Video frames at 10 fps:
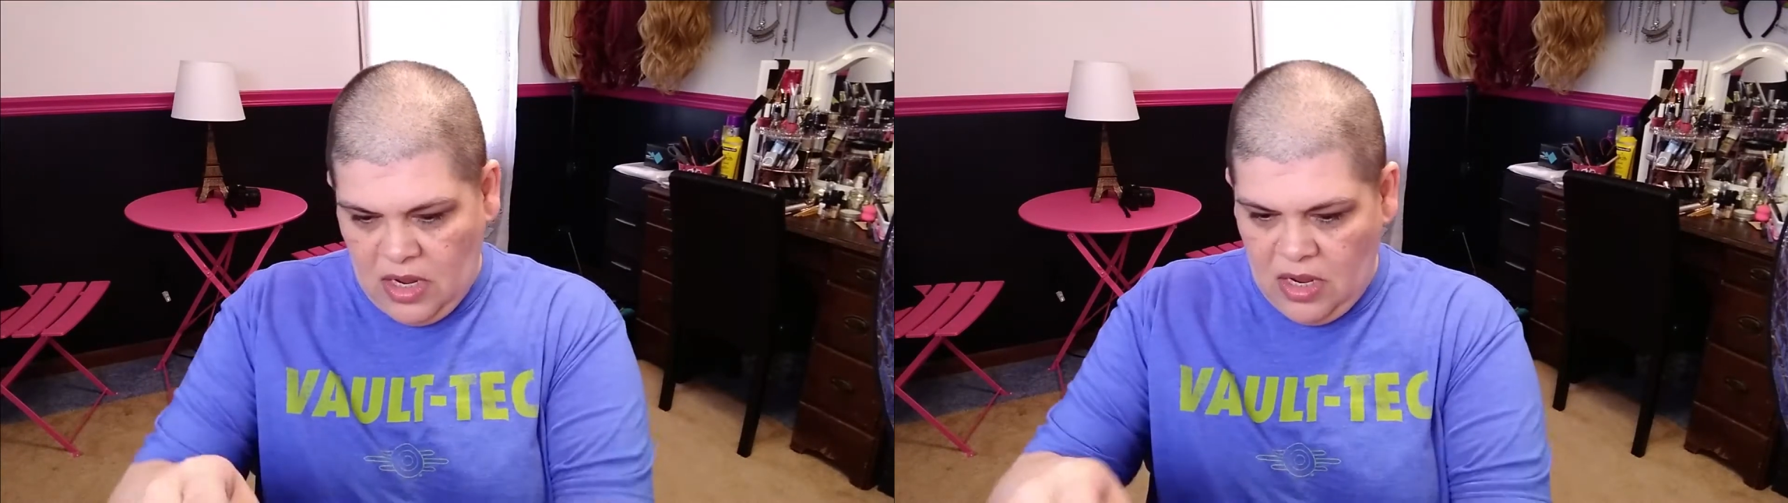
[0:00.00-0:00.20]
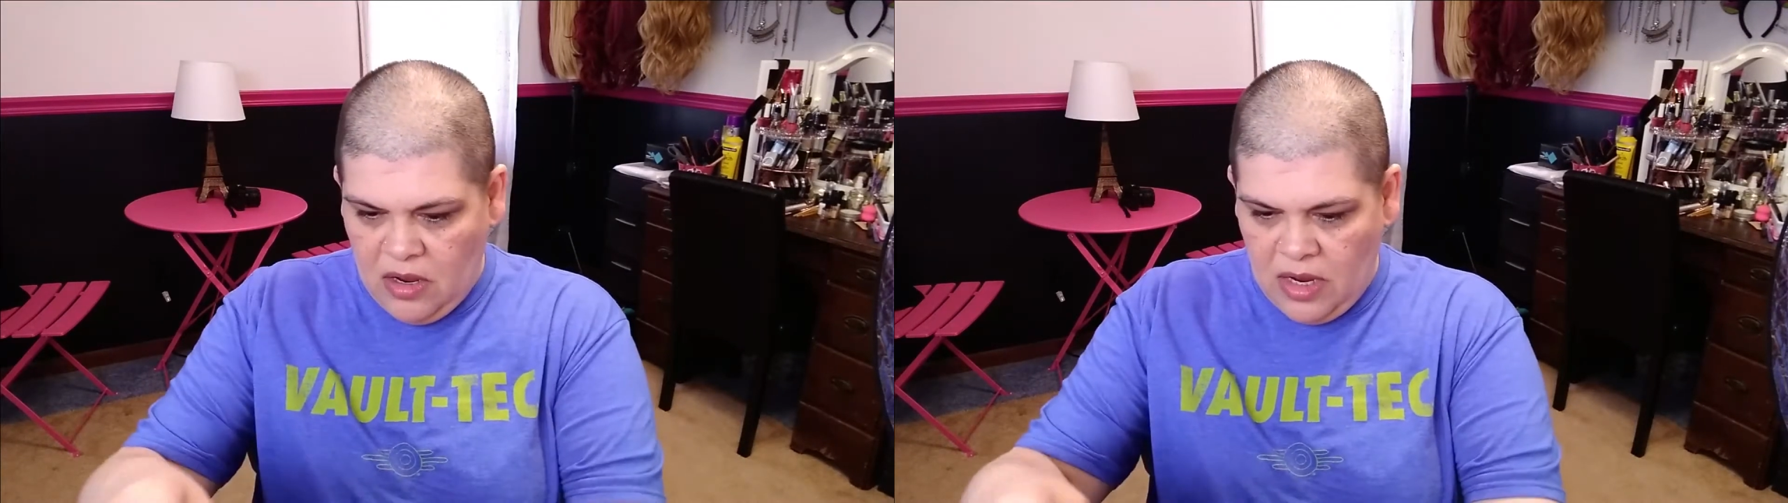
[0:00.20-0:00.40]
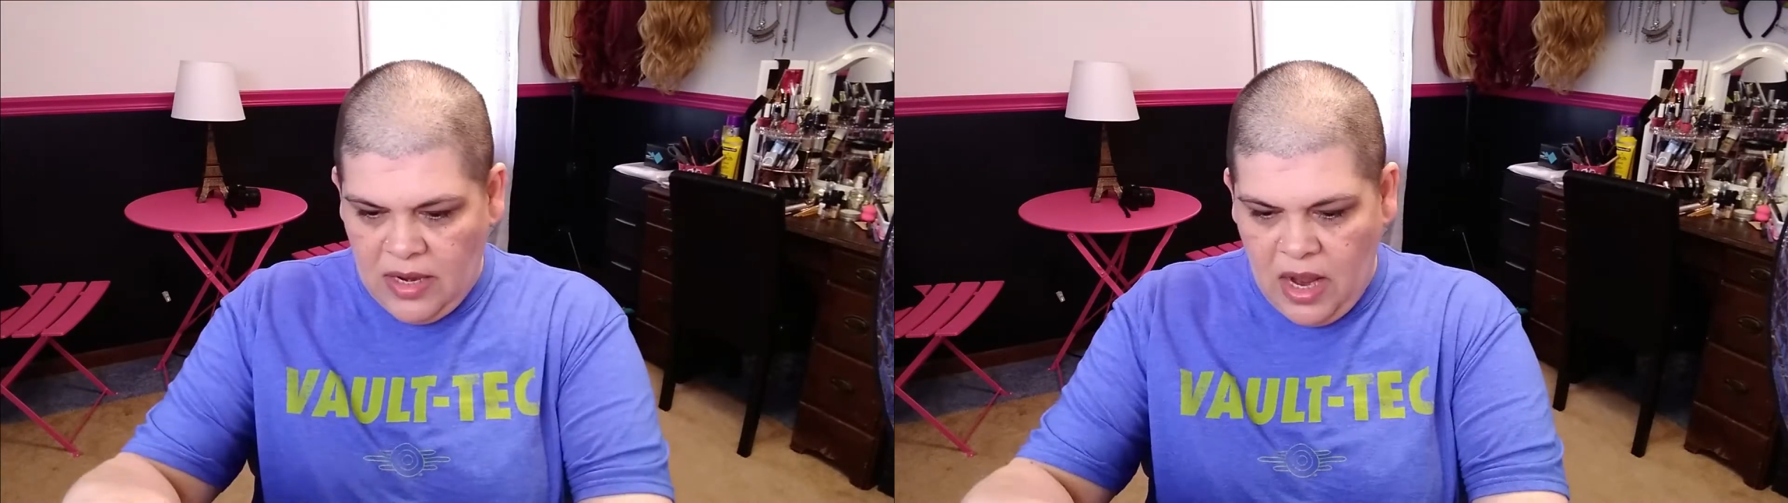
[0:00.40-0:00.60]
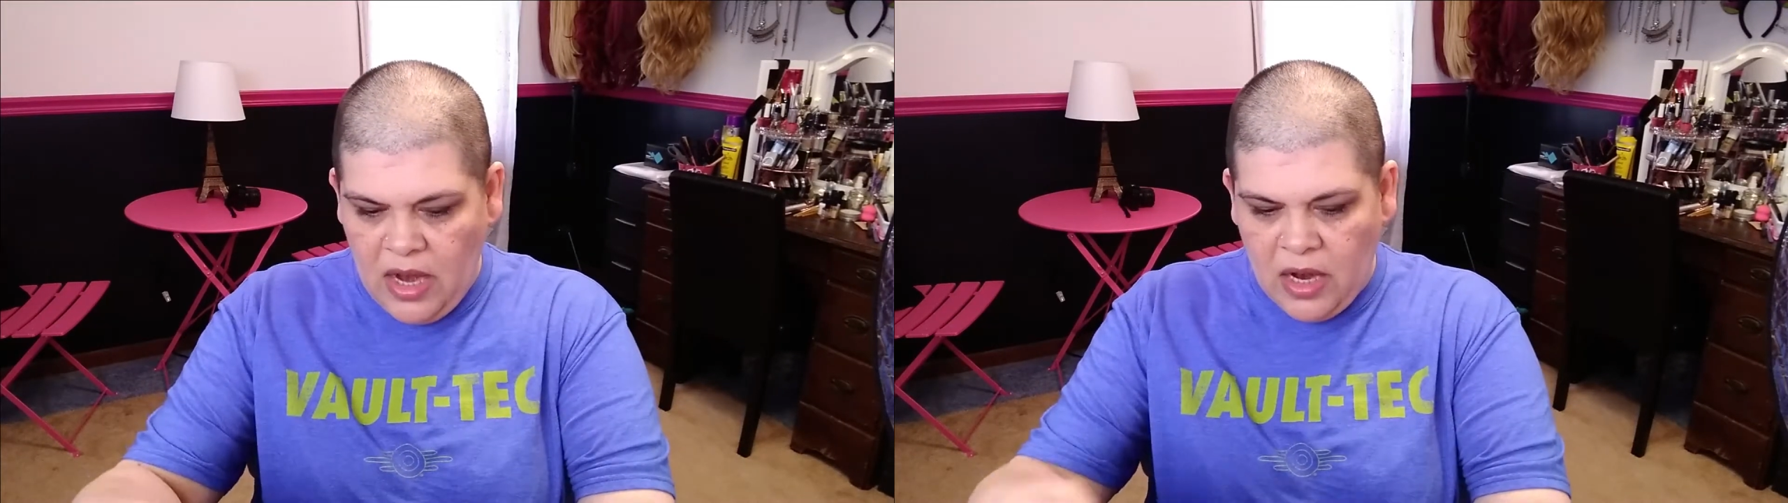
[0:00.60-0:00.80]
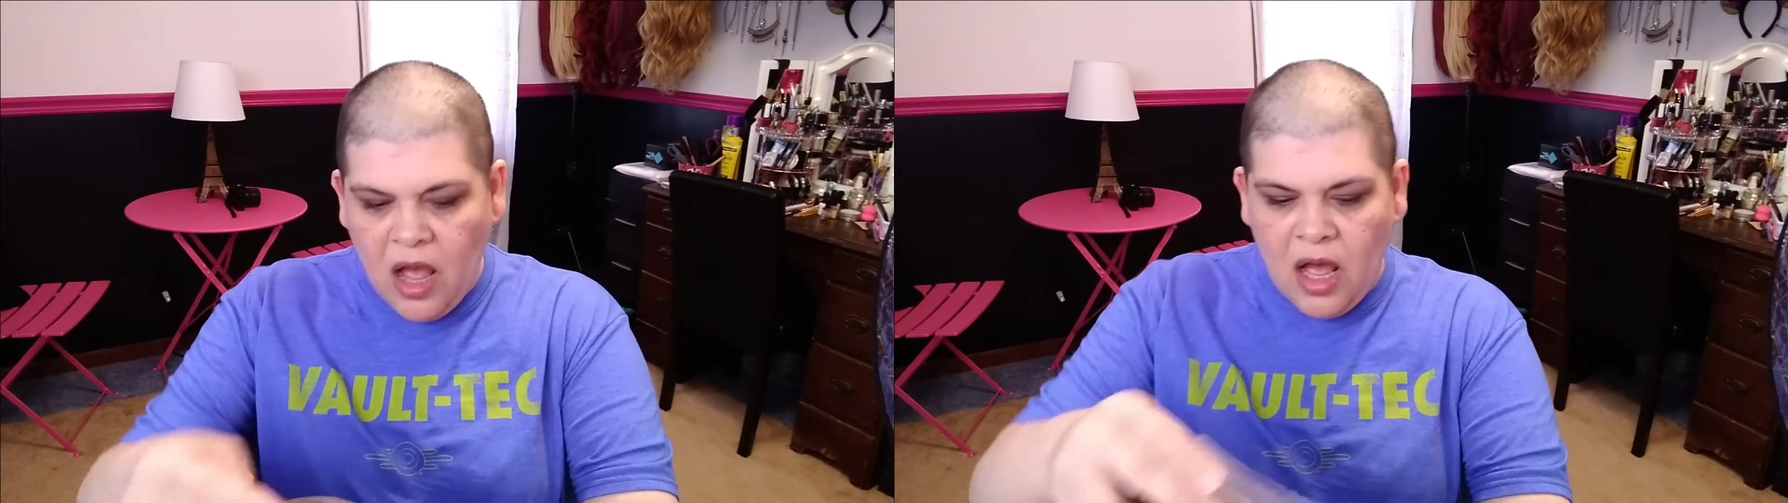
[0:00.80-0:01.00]
hang on,
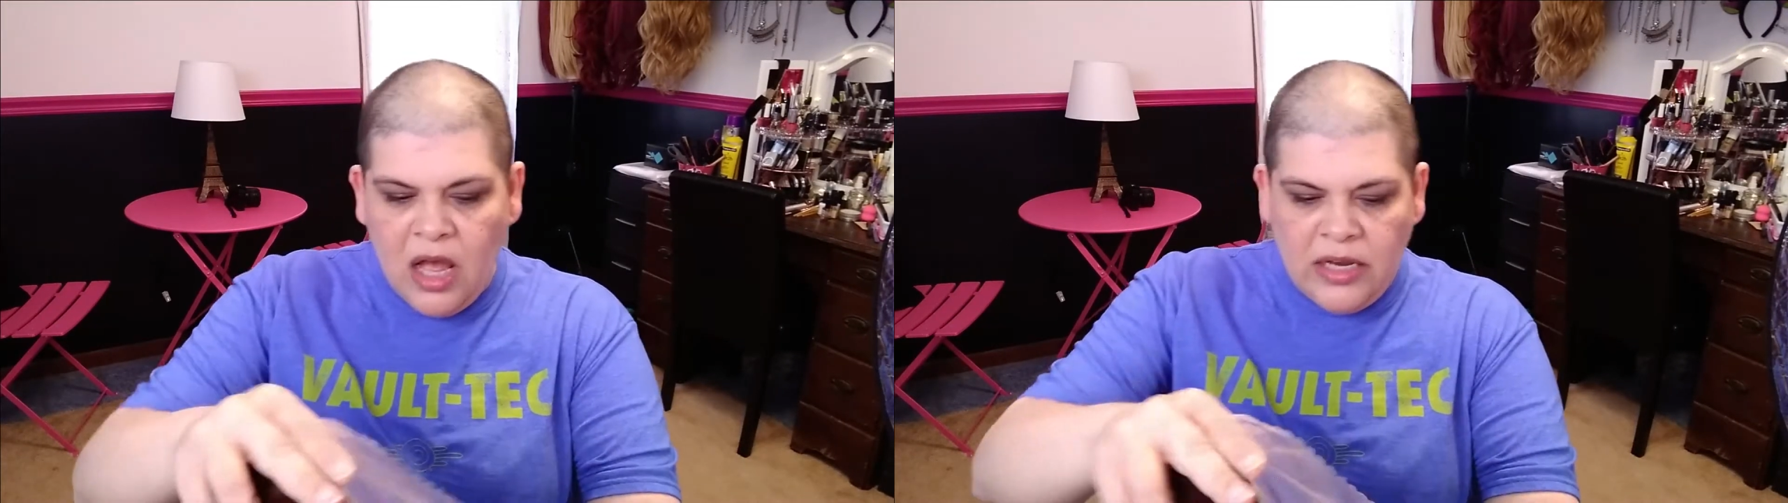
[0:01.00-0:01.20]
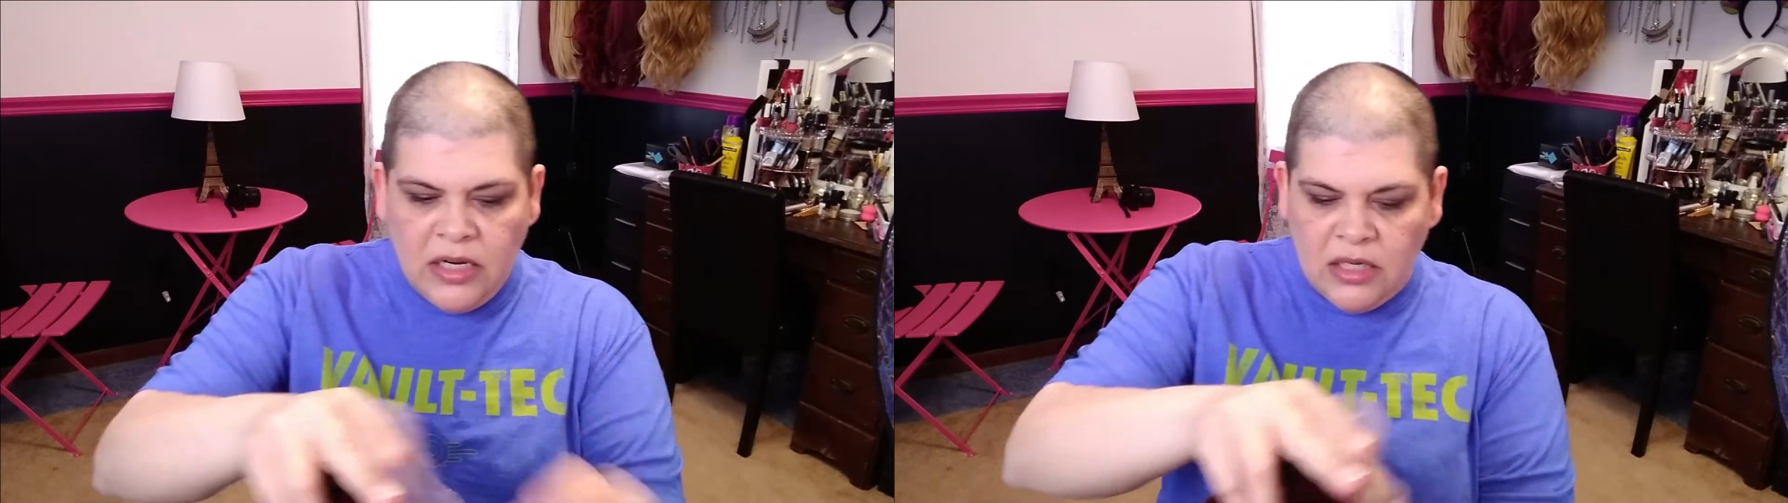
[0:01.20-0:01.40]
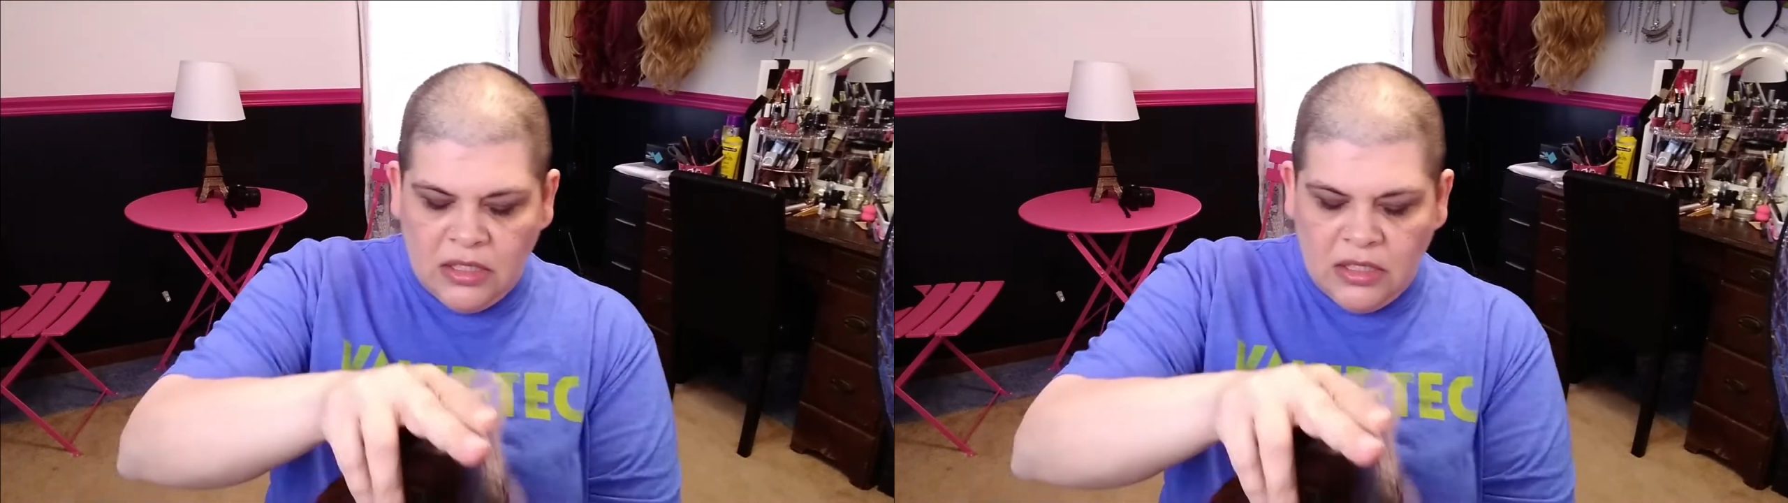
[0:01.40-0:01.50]
hang on.